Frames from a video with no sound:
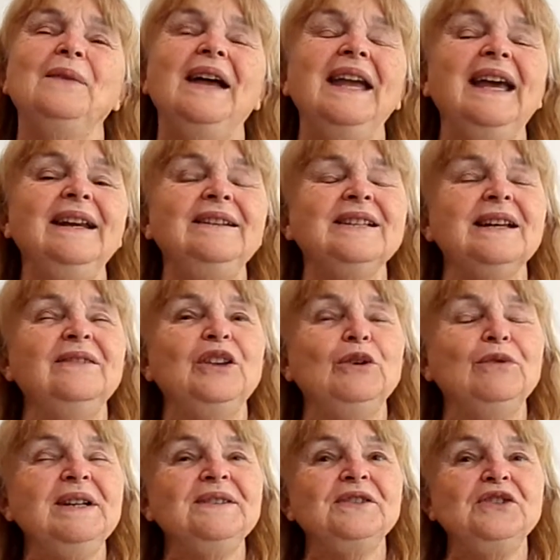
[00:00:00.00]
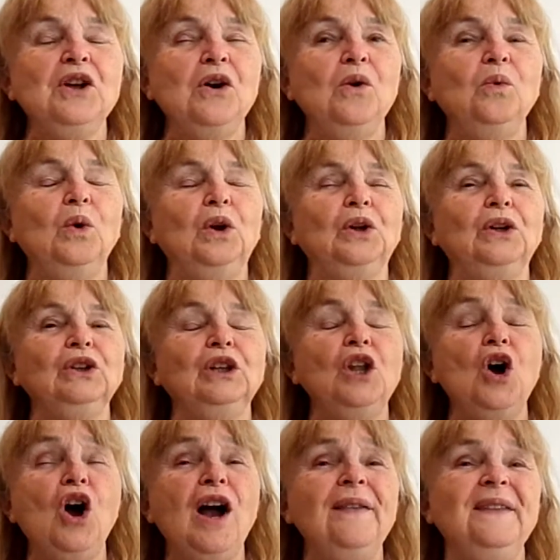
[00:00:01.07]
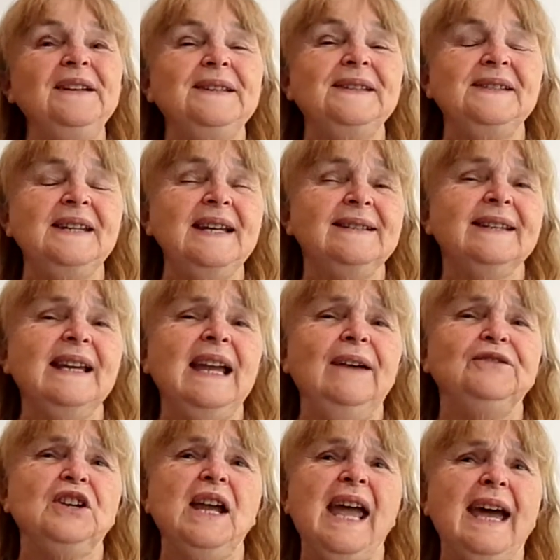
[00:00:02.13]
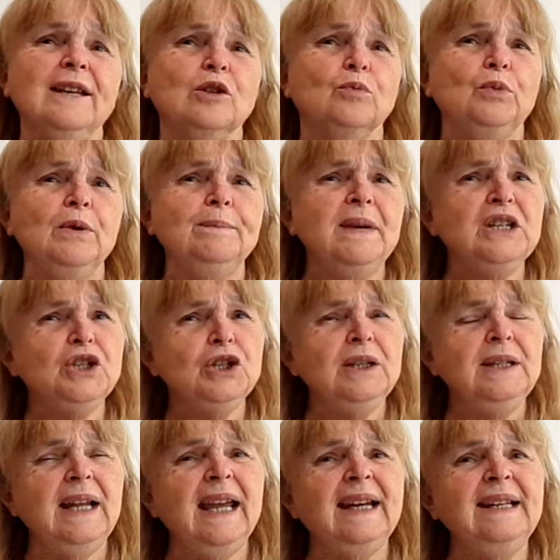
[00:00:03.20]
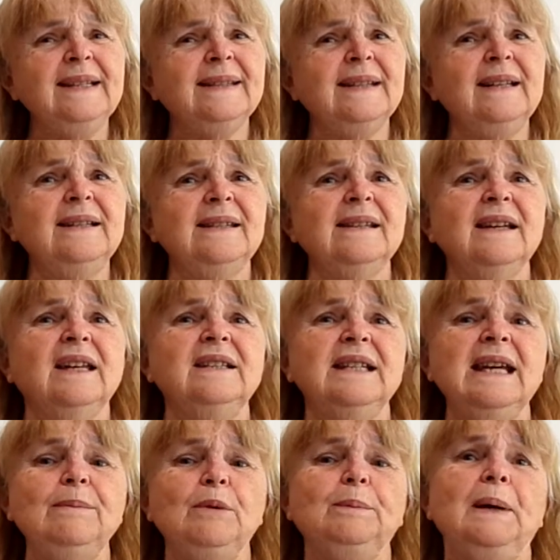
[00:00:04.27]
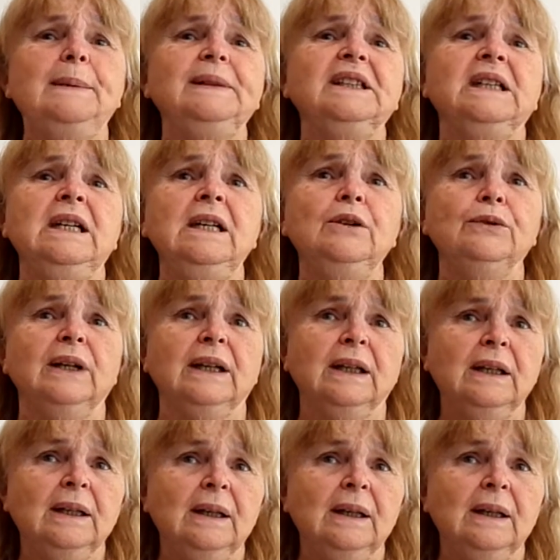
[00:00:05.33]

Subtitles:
And there is no law that states I have to ask permission. Any citizen can tape a public hearing.